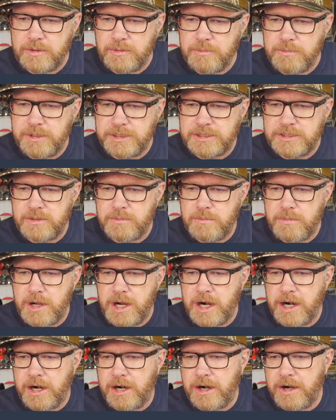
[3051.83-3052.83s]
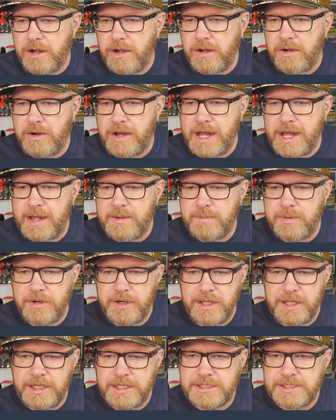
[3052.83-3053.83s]
But tomorrow, I'm
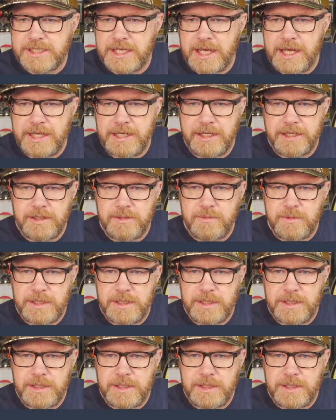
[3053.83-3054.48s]
pretty excited